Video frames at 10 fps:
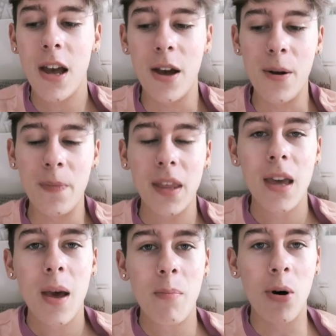Um,
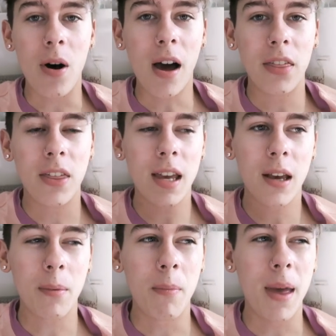but I
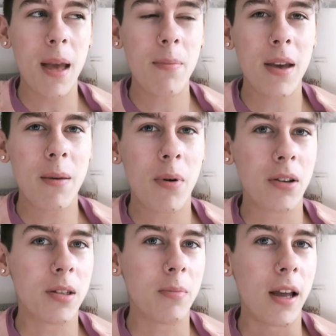think maybe
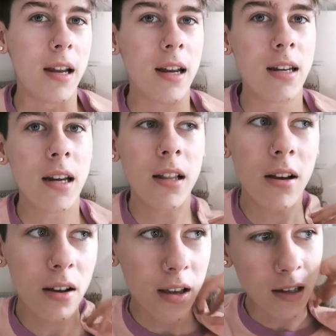possibly
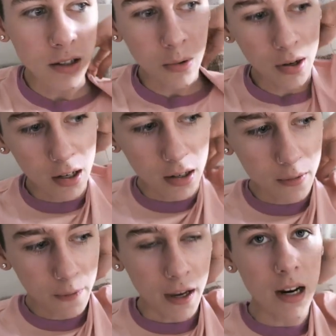Daniela is doing
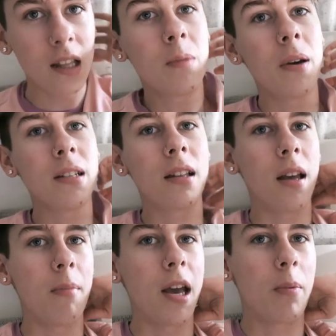Daniela's basically
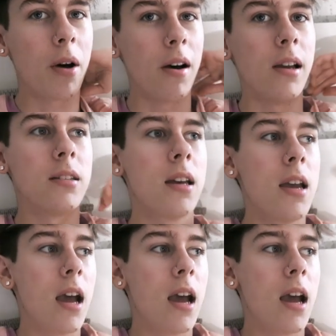a makeup artist